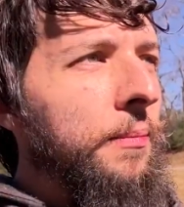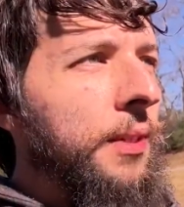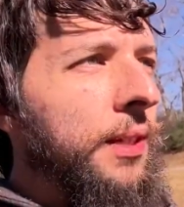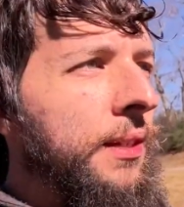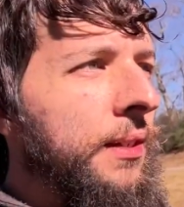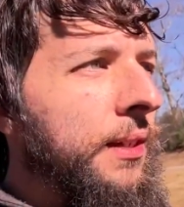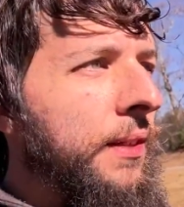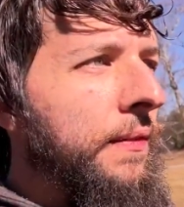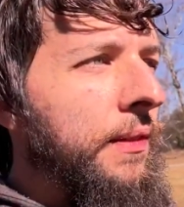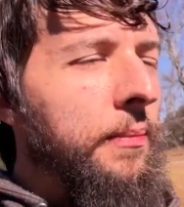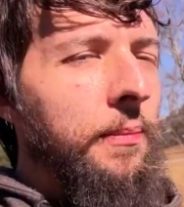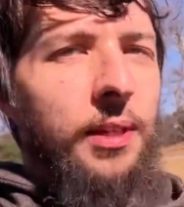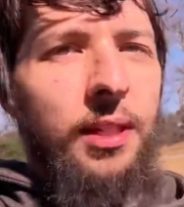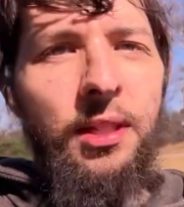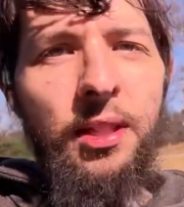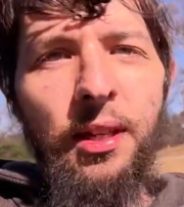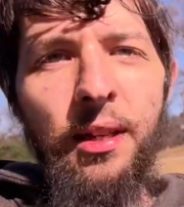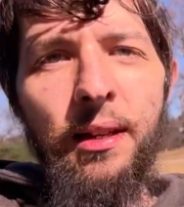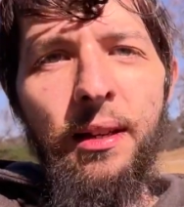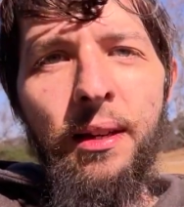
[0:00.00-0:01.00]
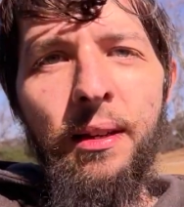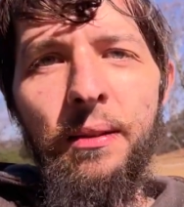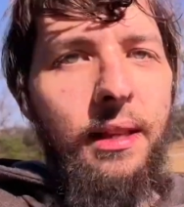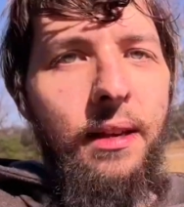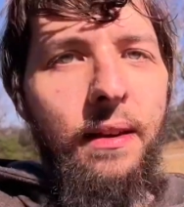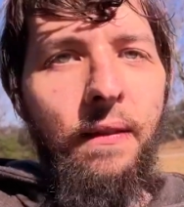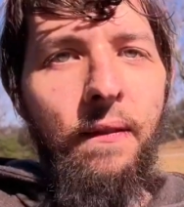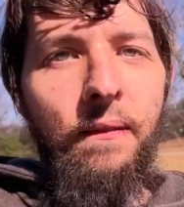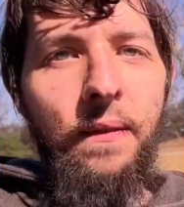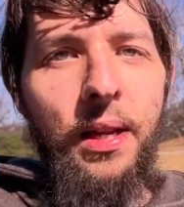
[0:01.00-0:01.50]
but I'll definitely be checking out
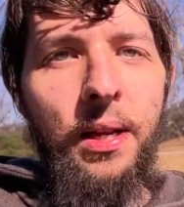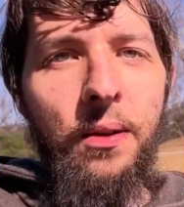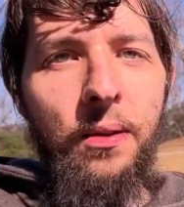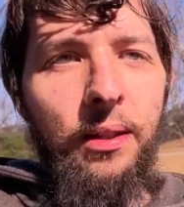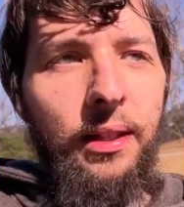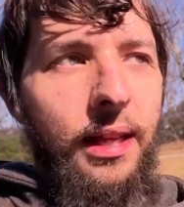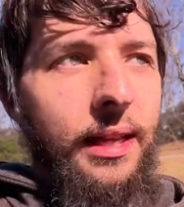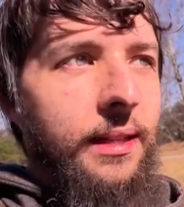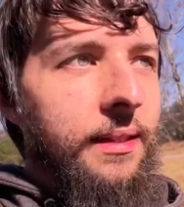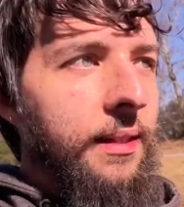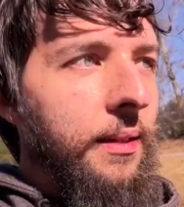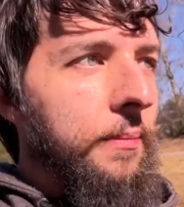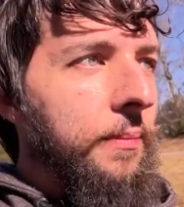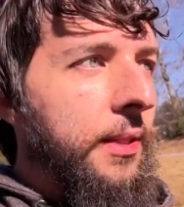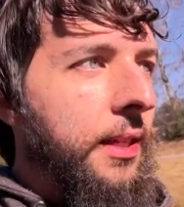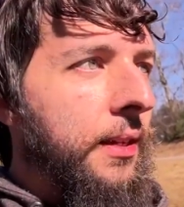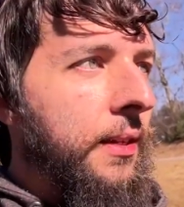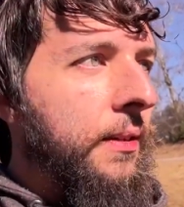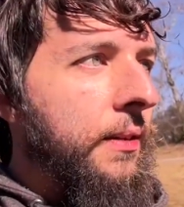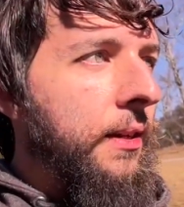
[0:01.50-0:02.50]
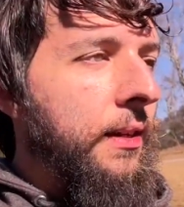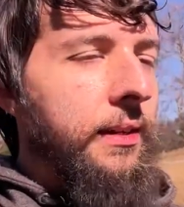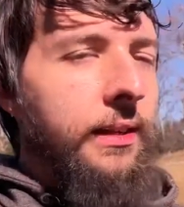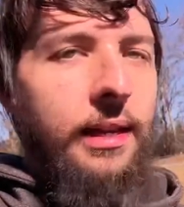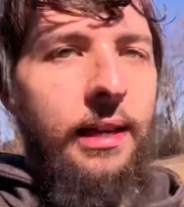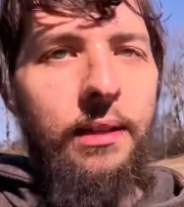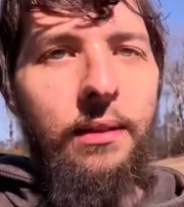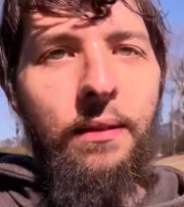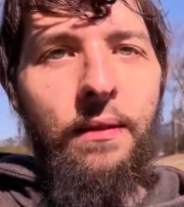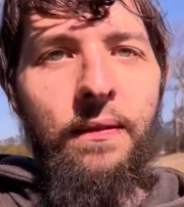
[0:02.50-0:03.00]
the Finger Lakes up there and
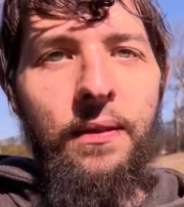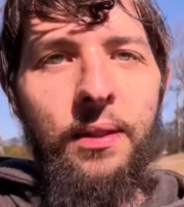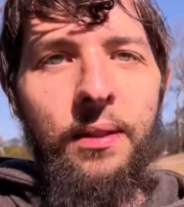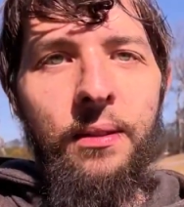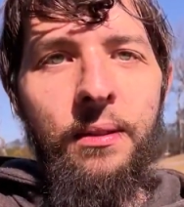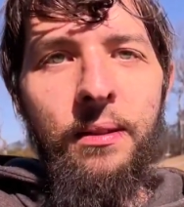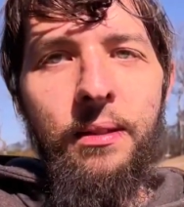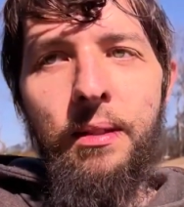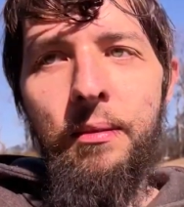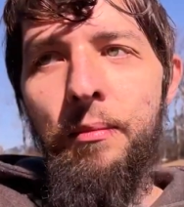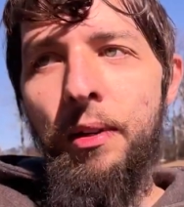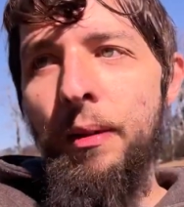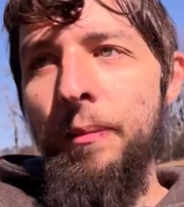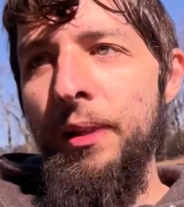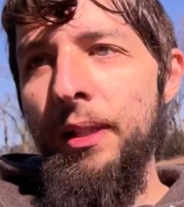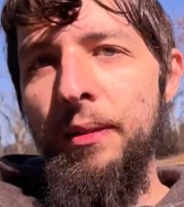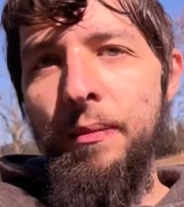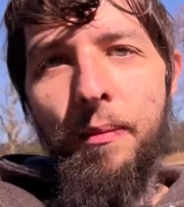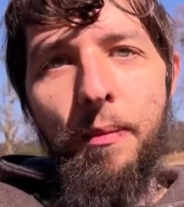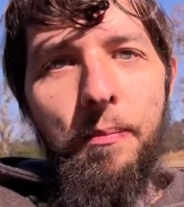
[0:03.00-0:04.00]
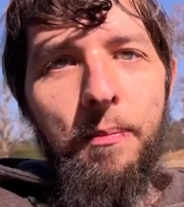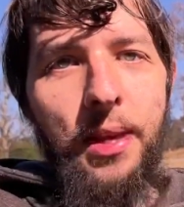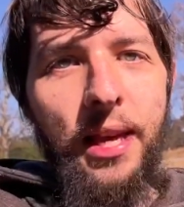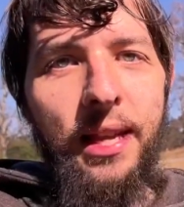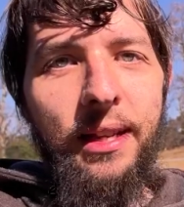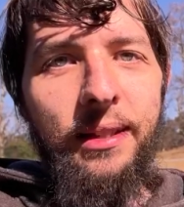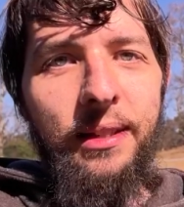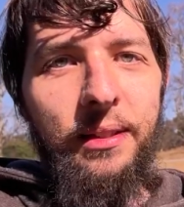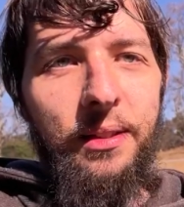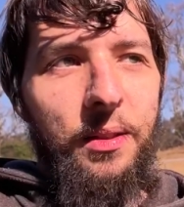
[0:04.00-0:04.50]
Niagara Falls and probably some
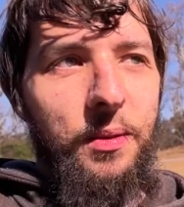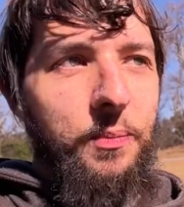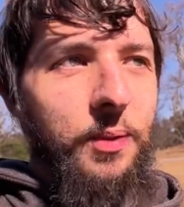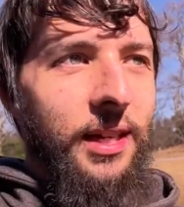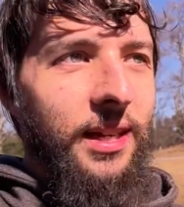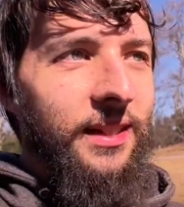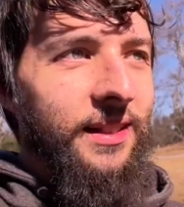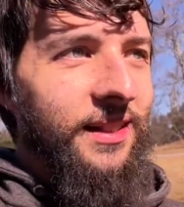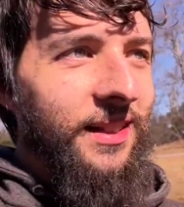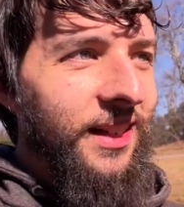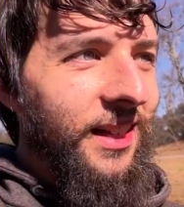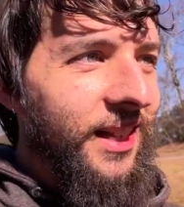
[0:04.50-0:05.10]
abandoned spots.